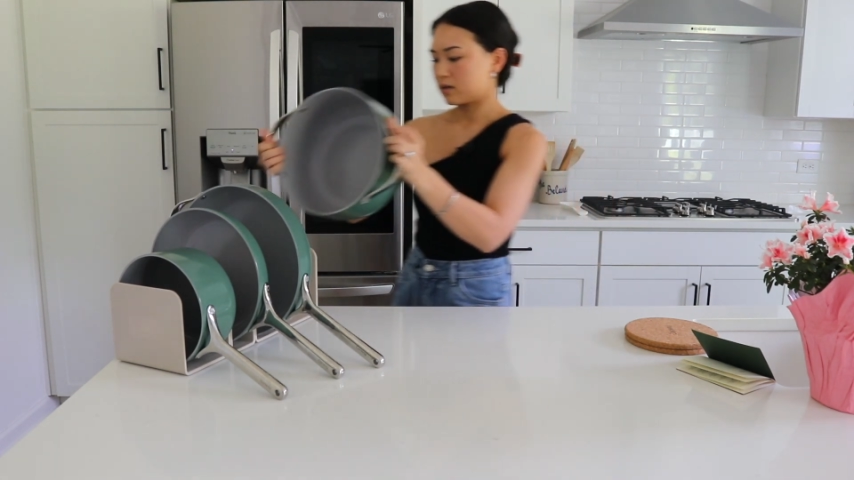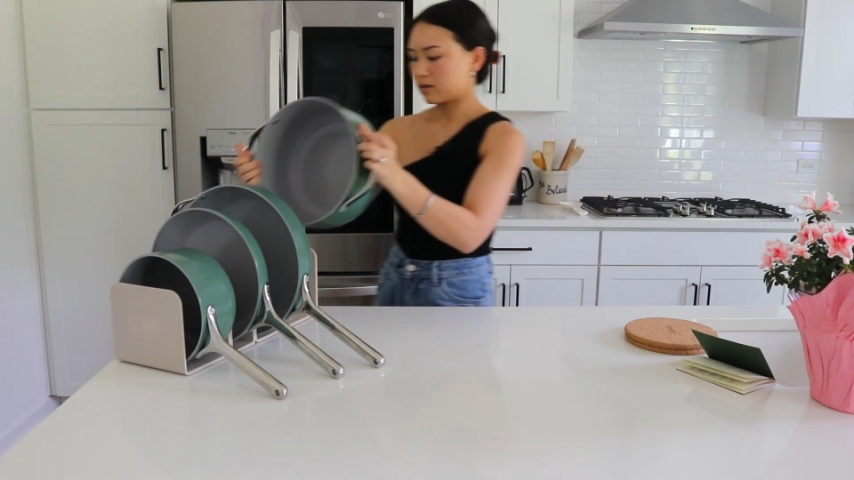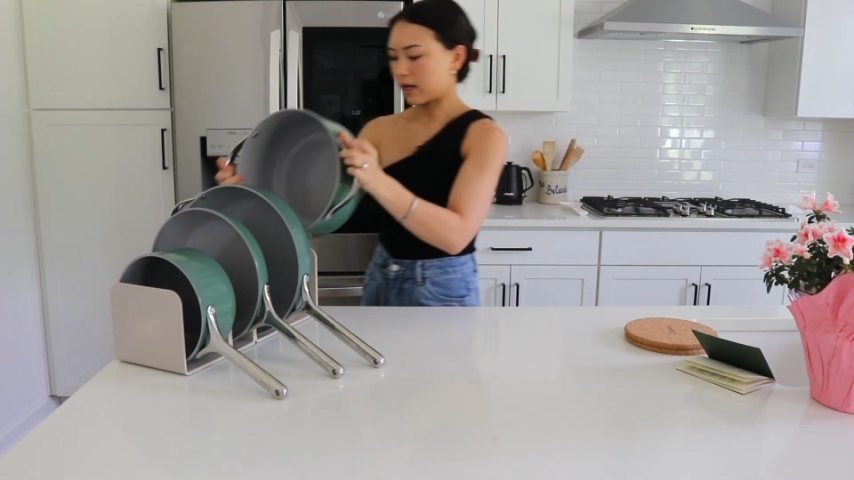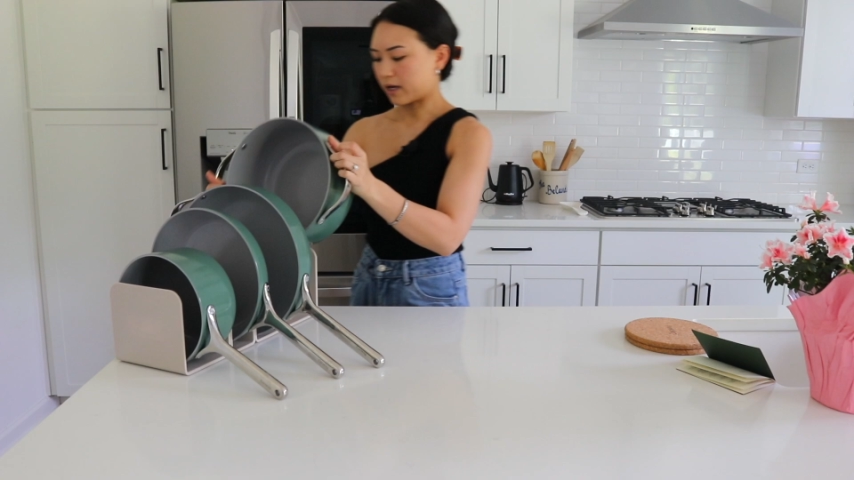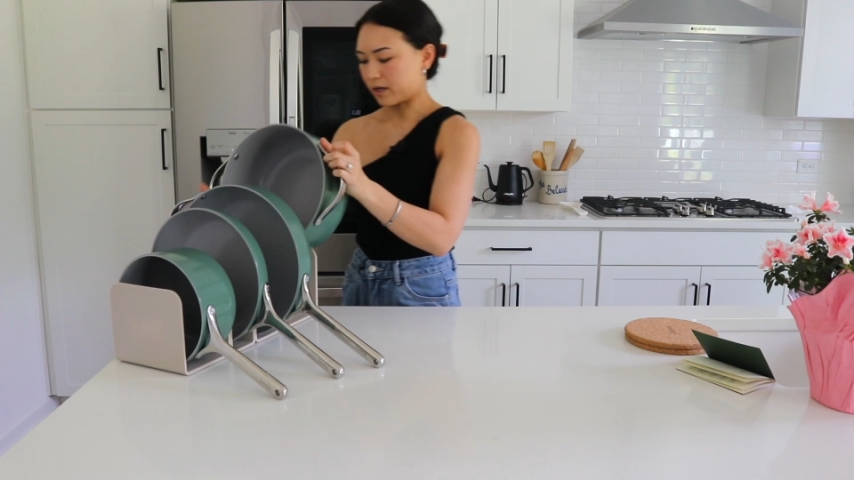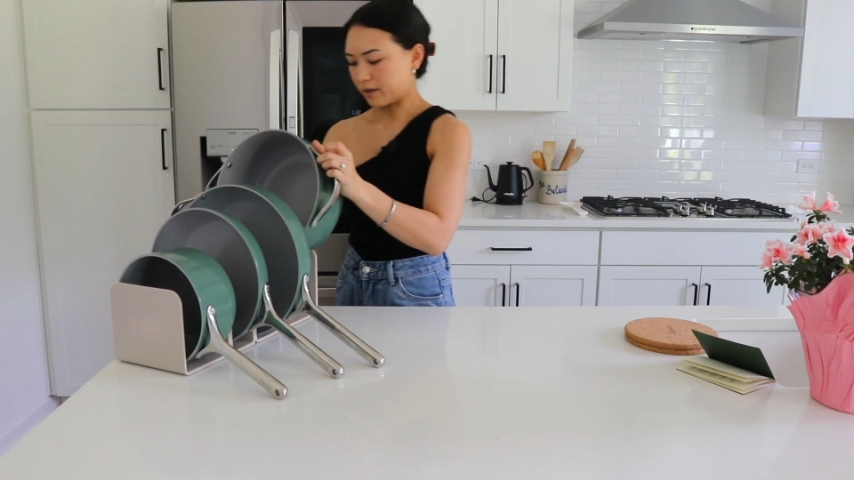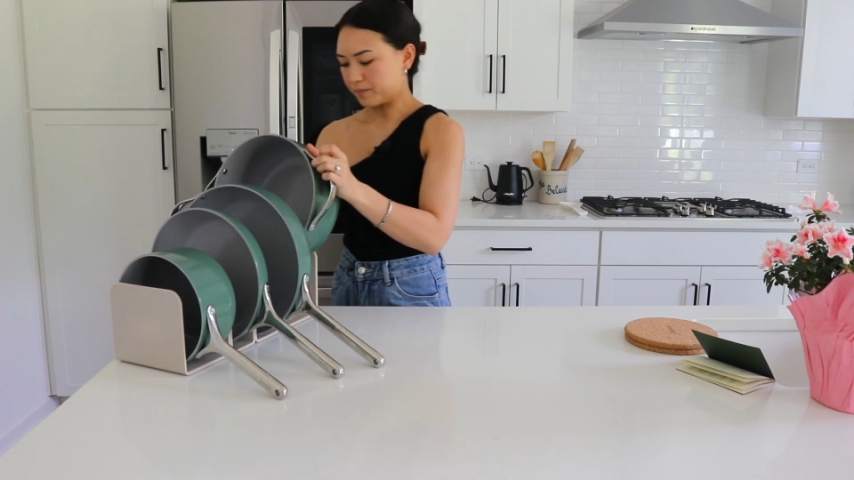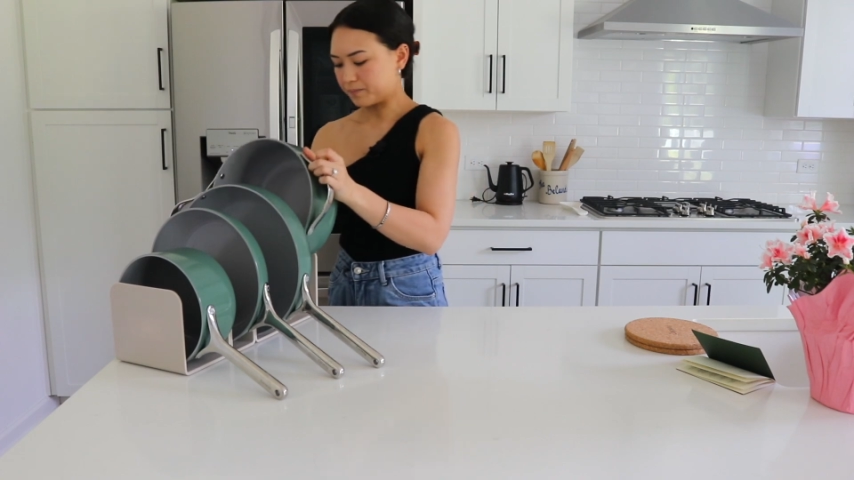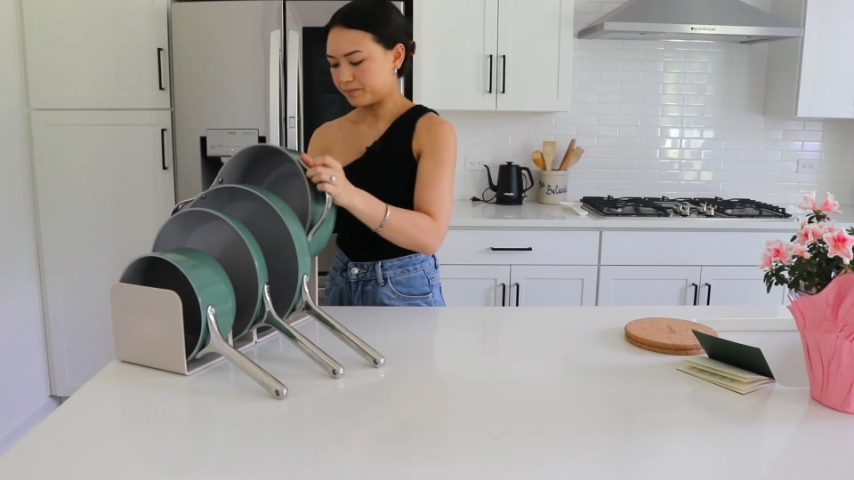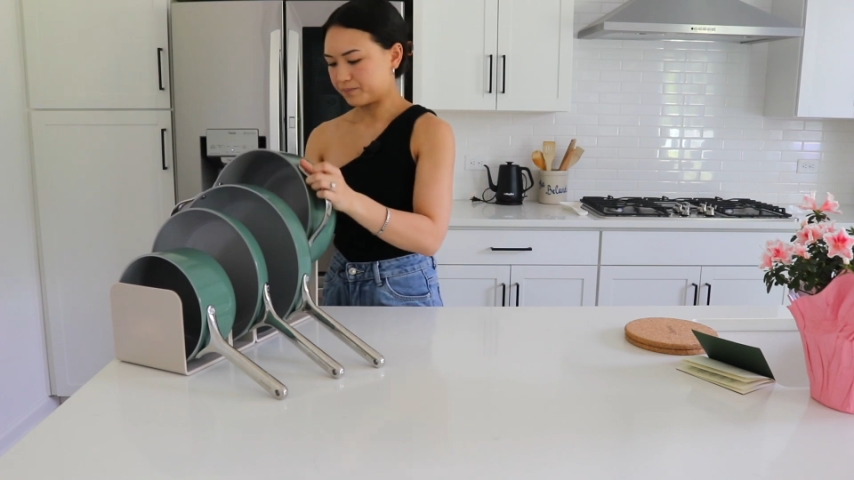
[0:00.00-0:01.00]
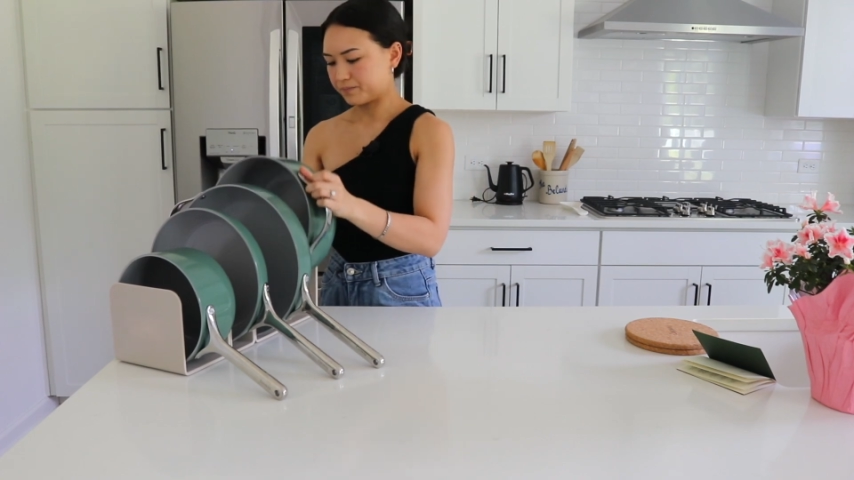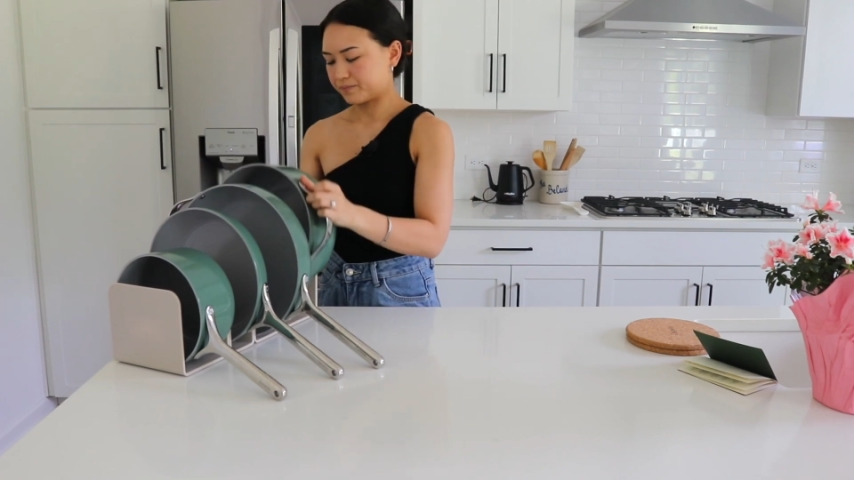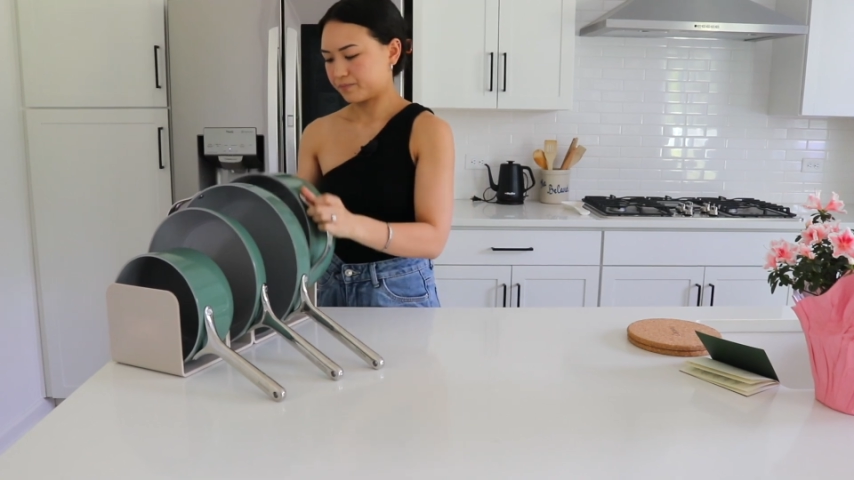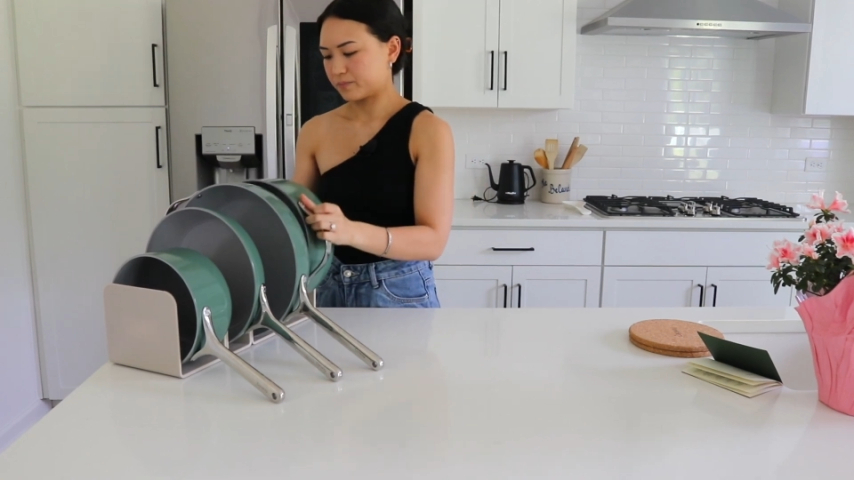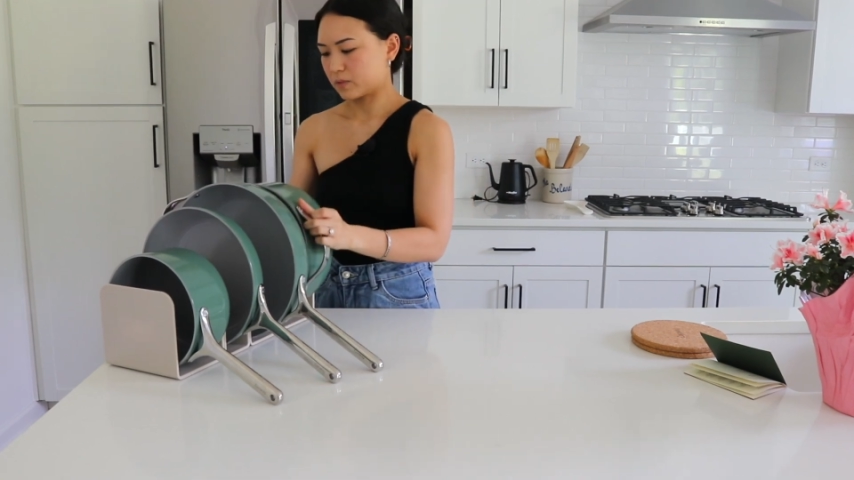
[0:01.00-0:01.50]
like a
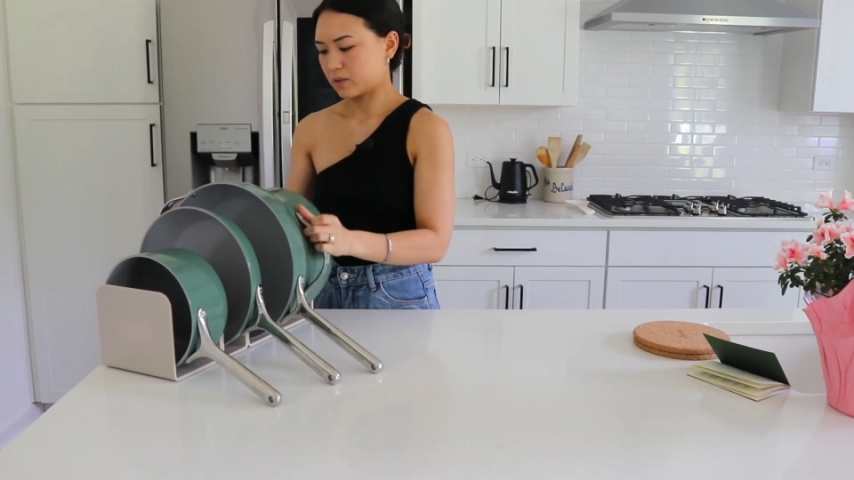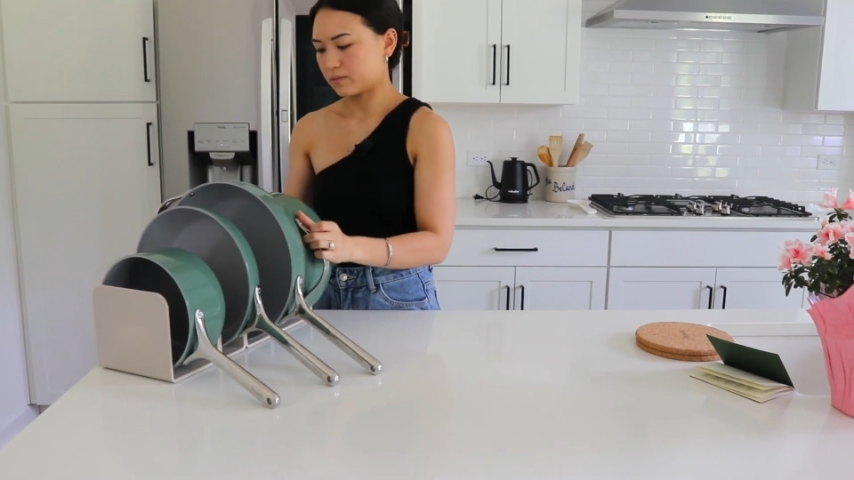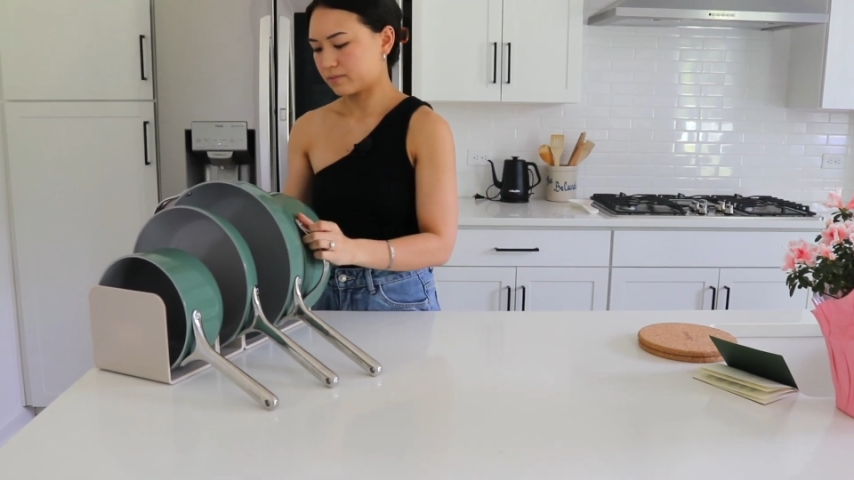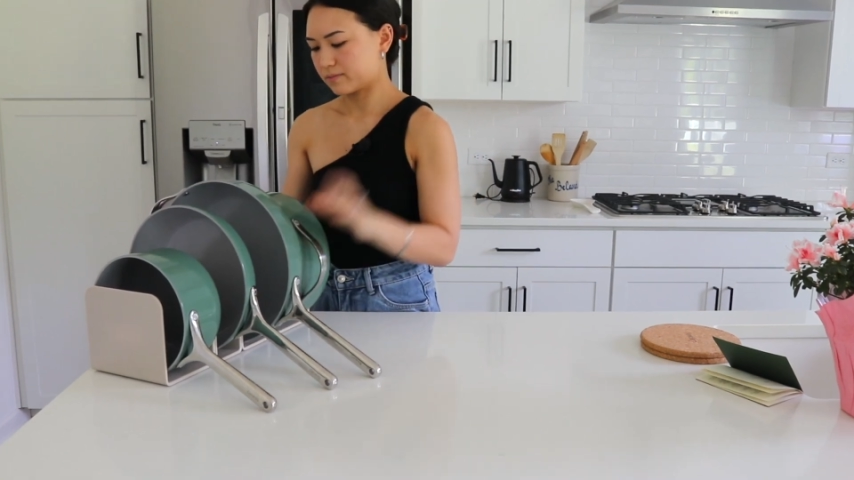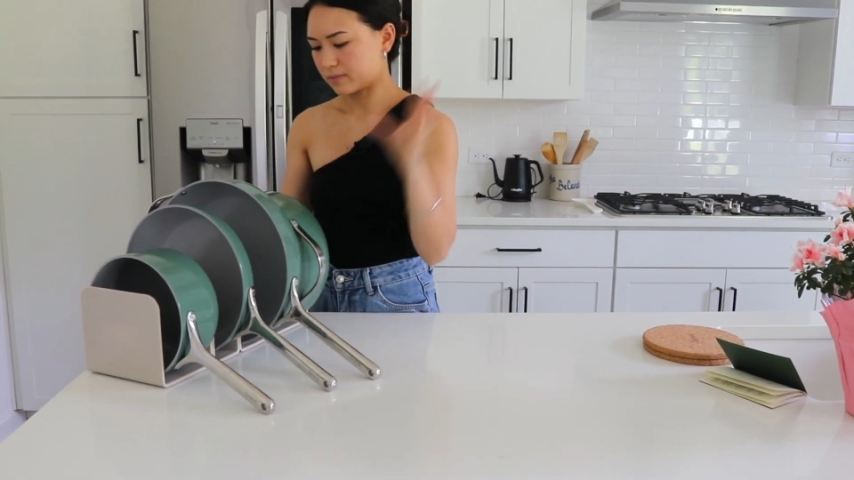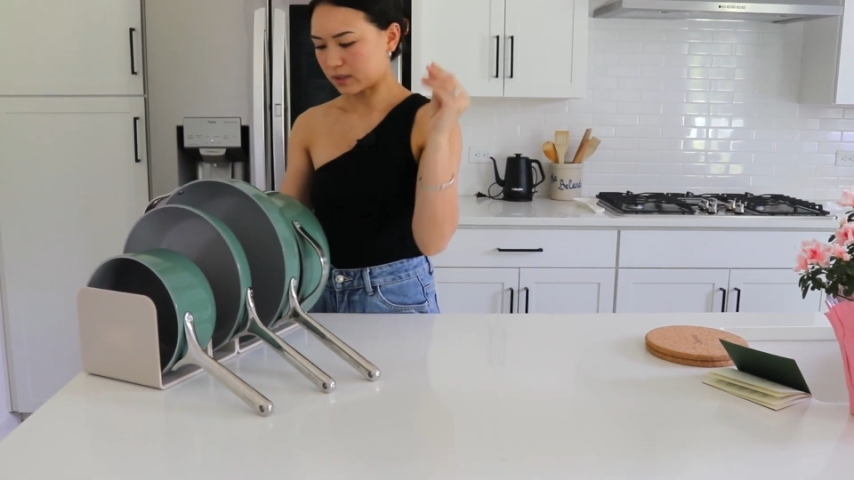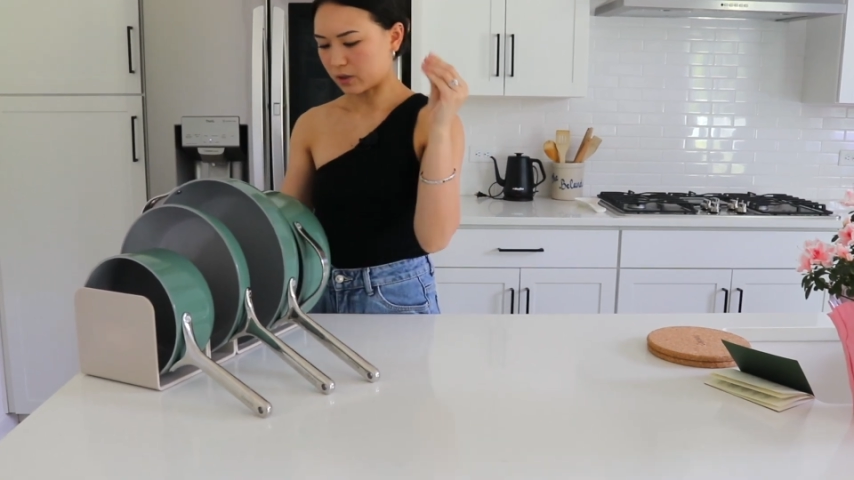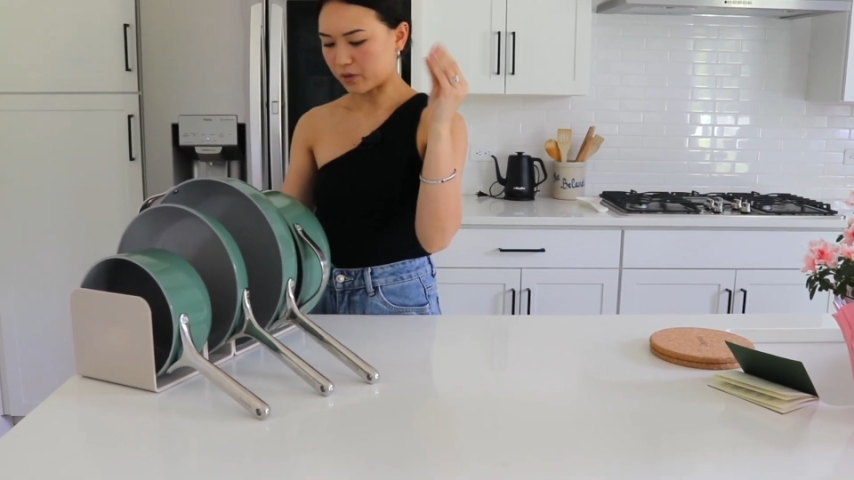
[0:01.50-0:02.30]
little